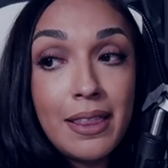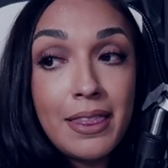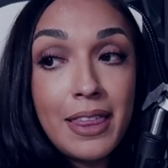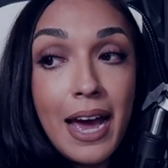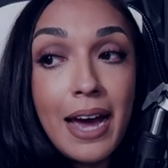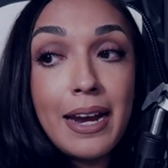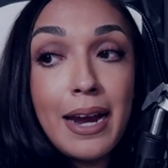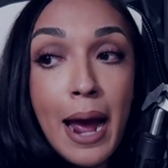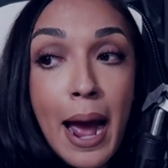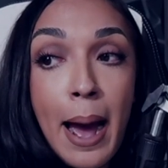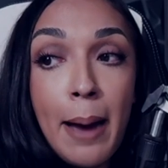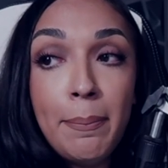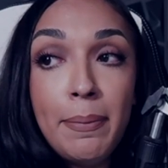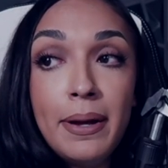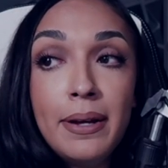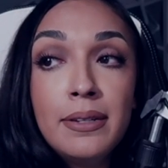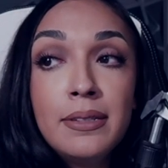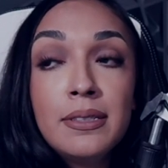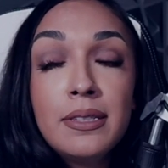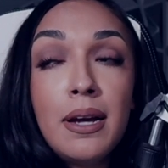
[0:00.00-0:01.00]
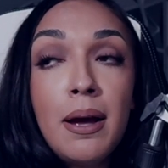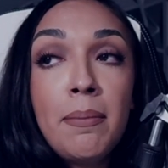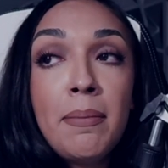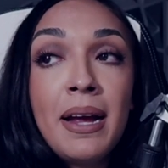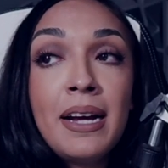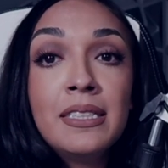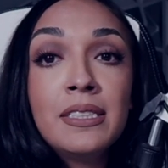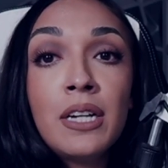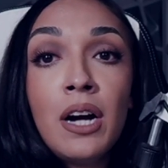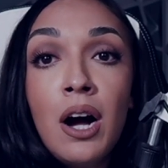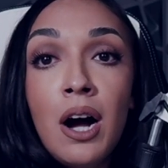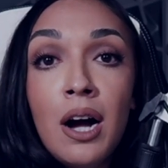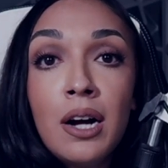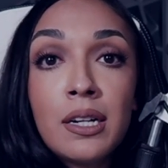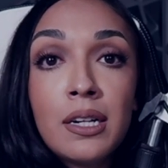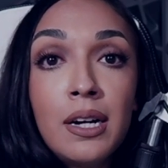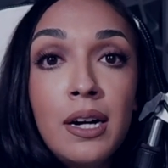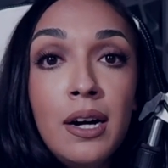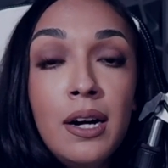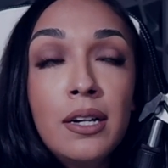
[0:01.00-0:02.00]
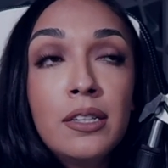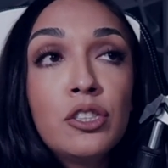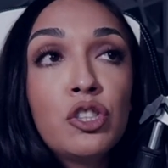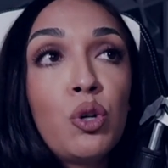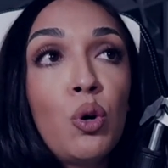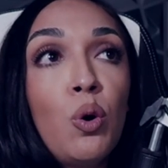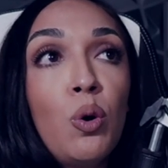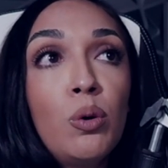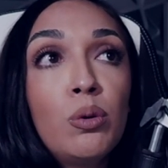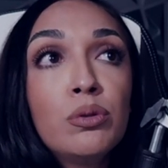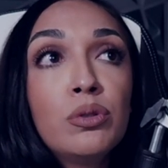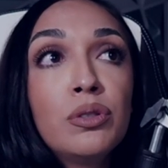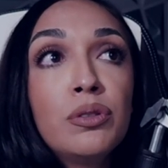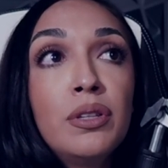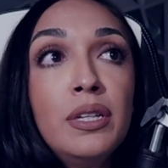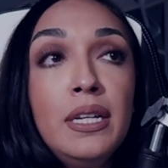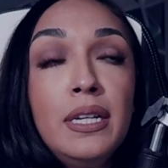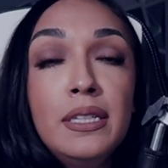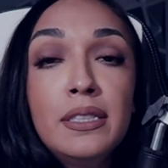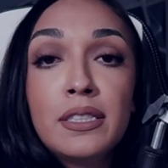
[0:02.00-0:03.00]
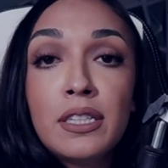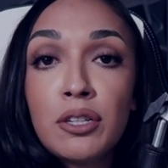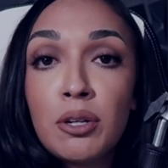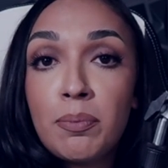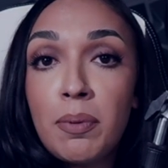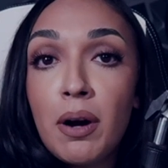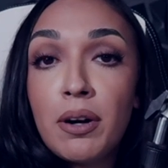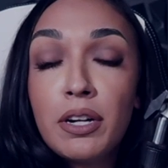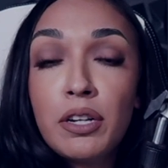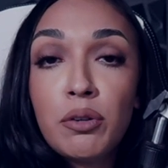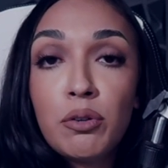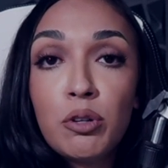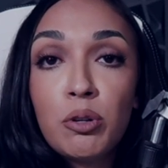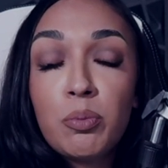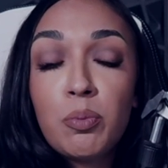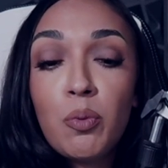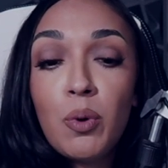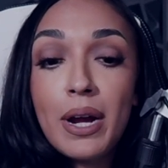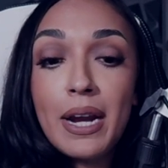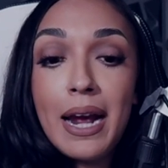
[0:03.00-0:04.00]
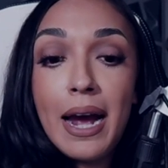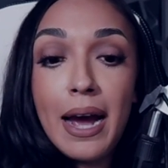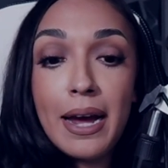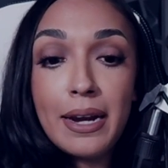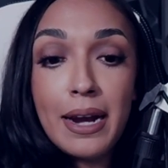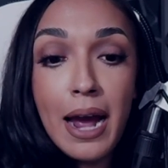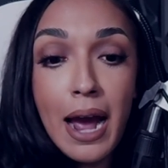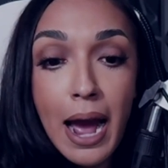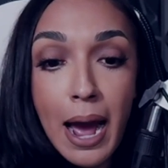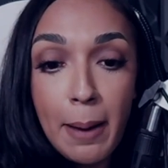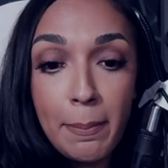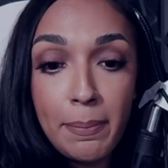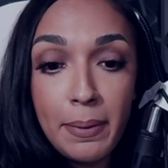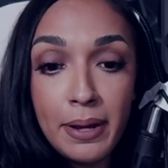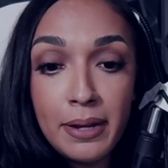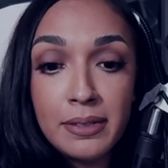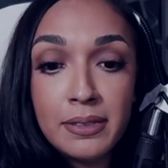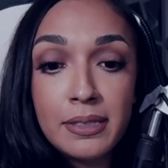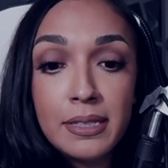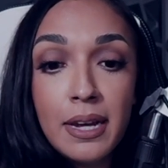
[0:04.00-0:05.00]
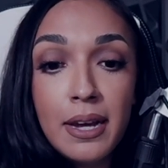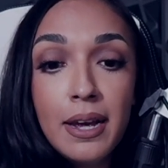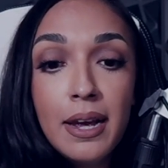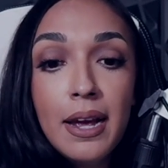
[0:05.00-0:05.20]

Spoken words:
that happened, Amanda Anka told the dinner party group what had happened,